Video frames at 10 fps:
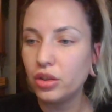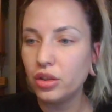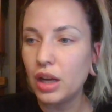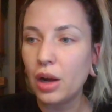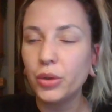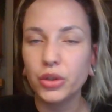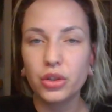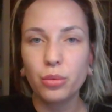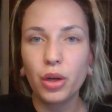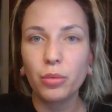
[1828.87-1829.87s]
now you're
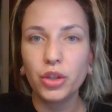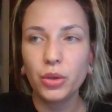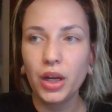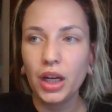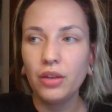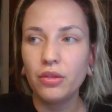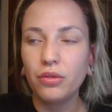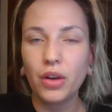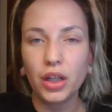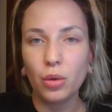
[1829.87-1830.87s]
to the point where you can't even
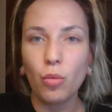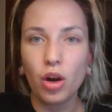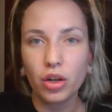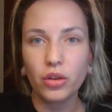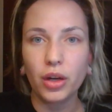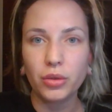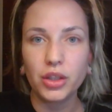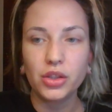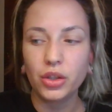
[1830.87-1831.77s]
fucking walk around it,